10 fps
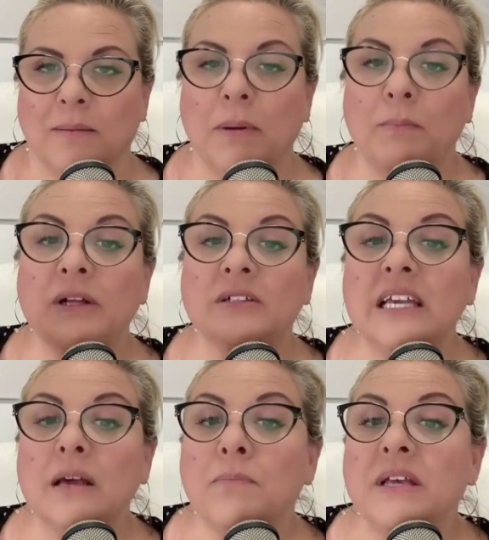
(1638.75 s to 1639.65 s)
But
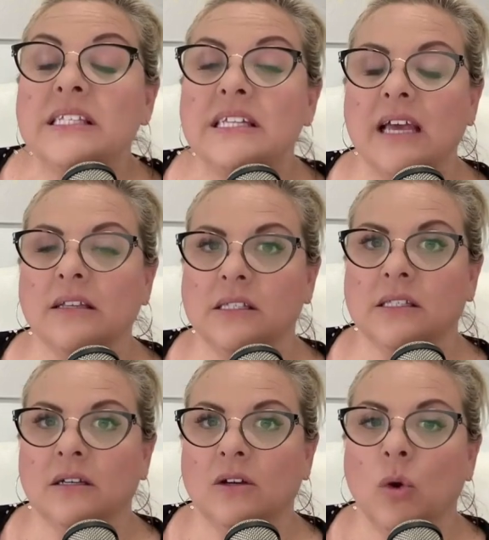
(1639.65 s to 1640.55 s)
building a
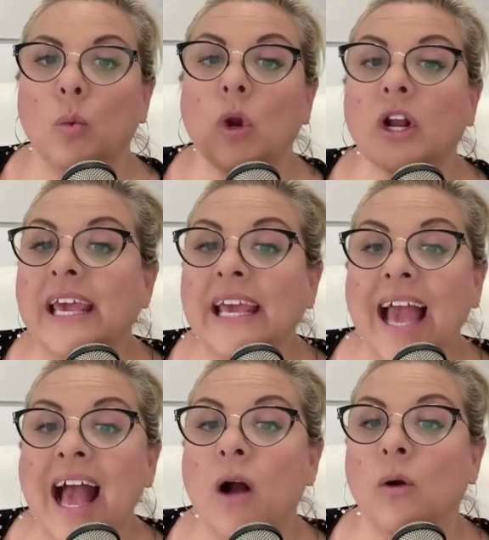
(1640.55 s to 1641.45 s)
business, working
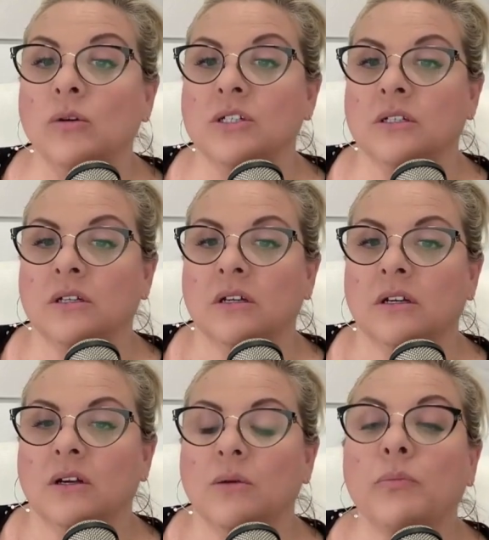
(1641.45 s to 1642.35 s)
out,
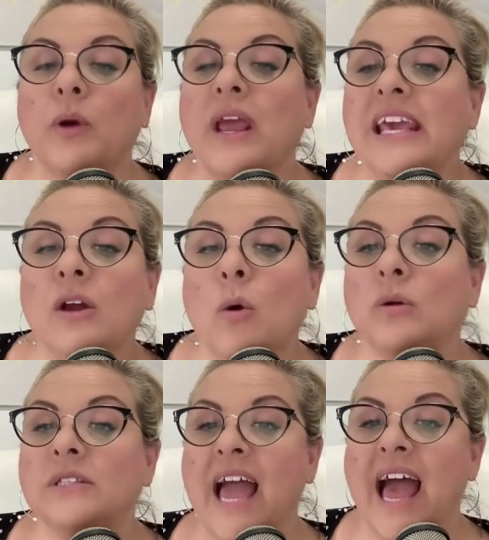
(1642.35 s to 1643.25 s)
breaking
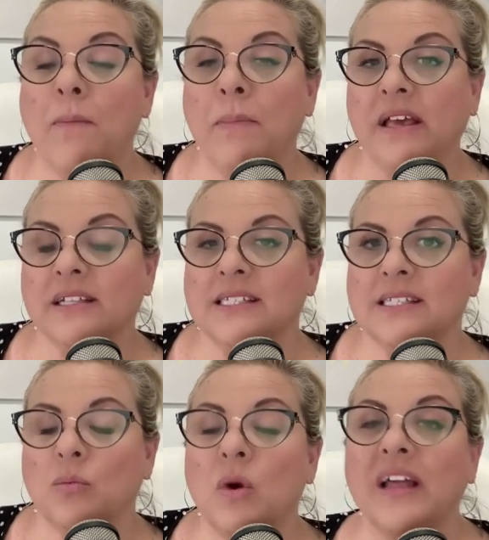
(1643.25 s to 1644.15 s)
old
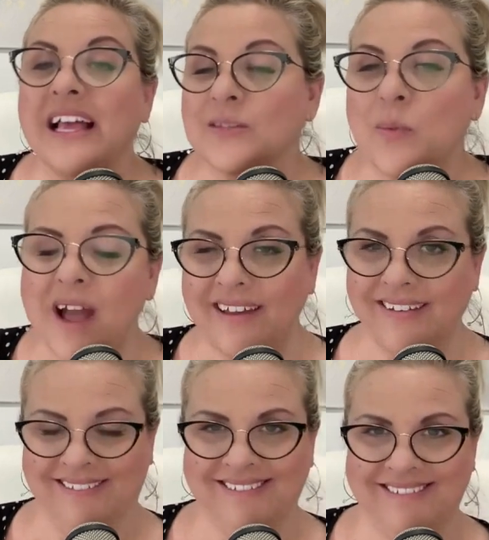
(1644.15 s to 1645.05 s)
habits, well, guess what?
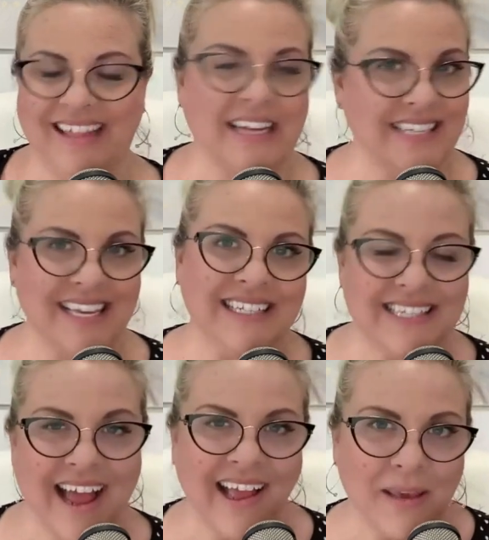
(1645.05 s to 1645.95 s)
That takes
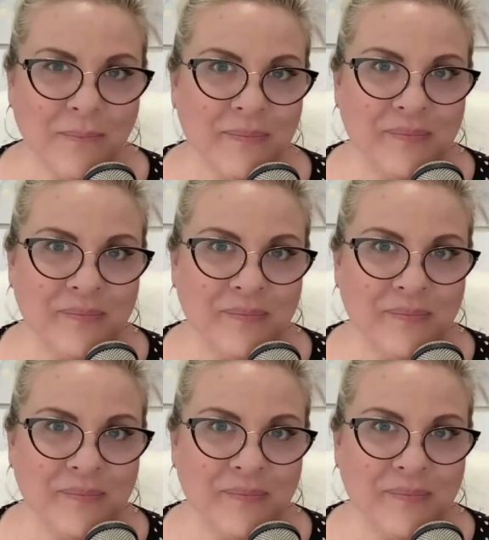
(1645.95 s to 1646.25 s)
time.